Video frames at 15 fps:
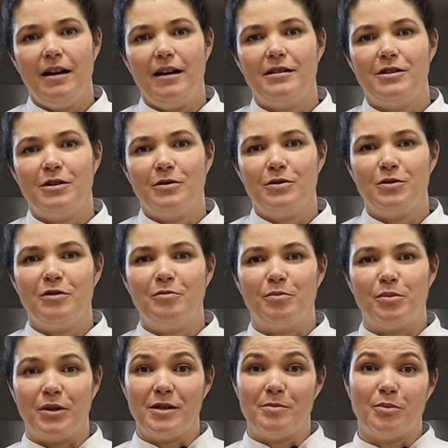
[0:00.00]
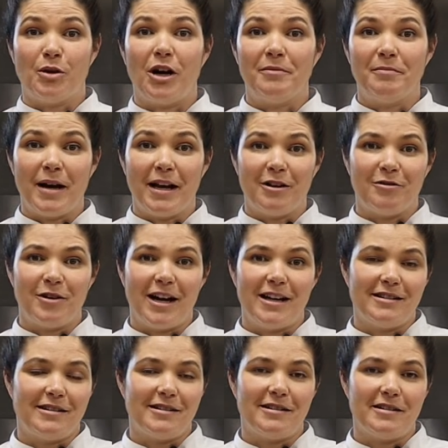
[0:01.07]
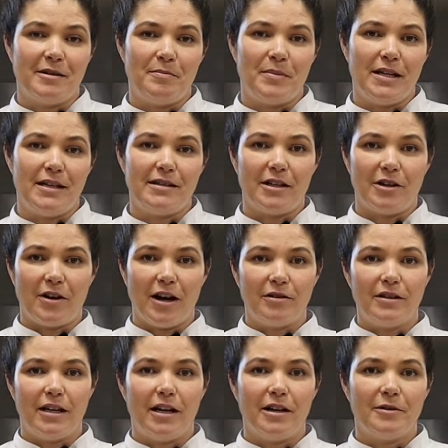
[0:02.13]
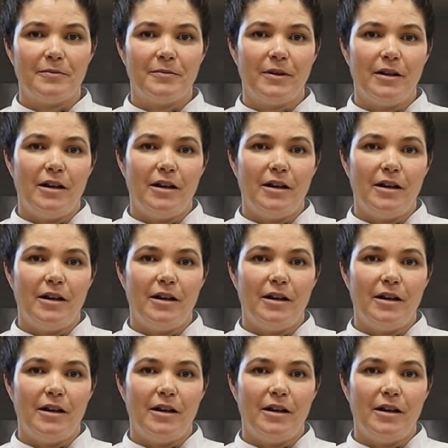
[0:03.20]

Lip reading: And so it sort of has broadened my horizons to the beans that are out there.